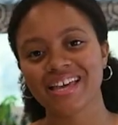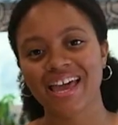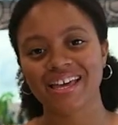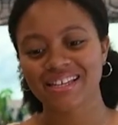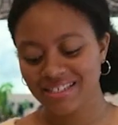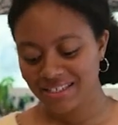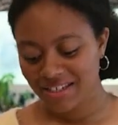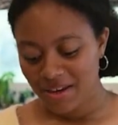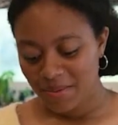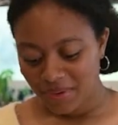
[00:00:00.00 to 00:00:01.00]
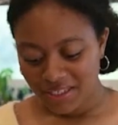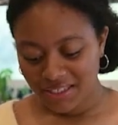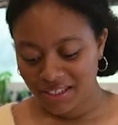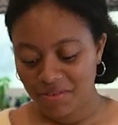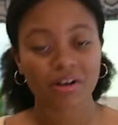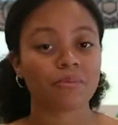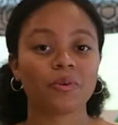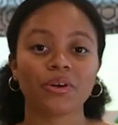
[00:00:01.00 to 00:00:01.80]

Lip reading: And basically what I'm going